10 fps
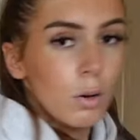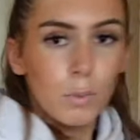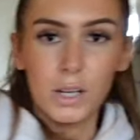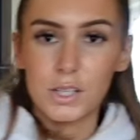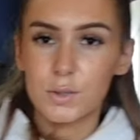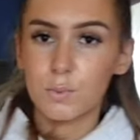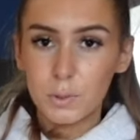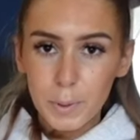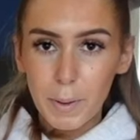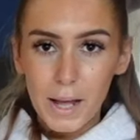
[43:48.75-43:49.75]
which will
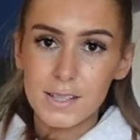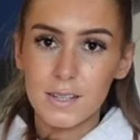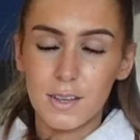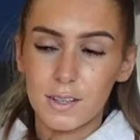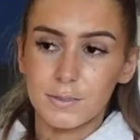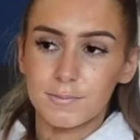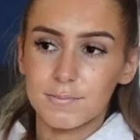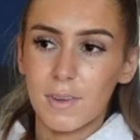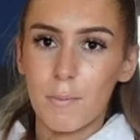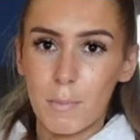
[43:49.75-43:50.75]
be better than
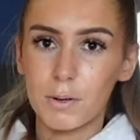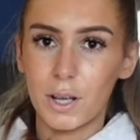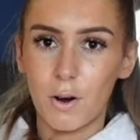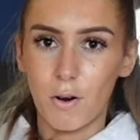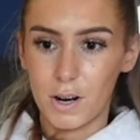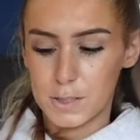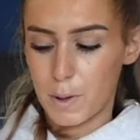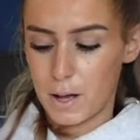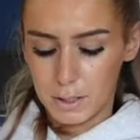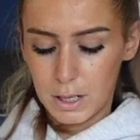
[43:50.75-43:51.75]
a moldy hot crust
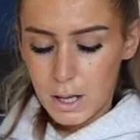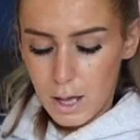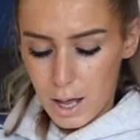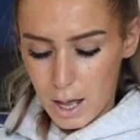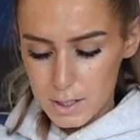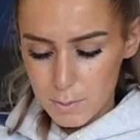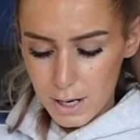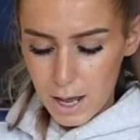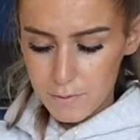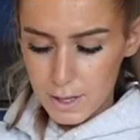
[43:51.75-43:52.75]
bun. So I'm
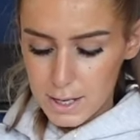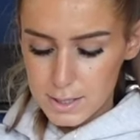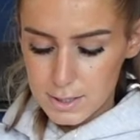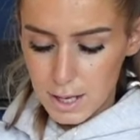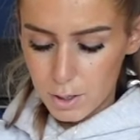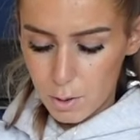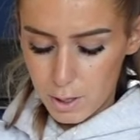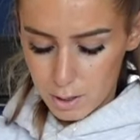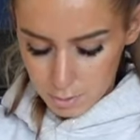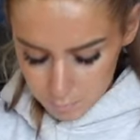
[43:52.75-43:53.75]
gonna have this and a quick,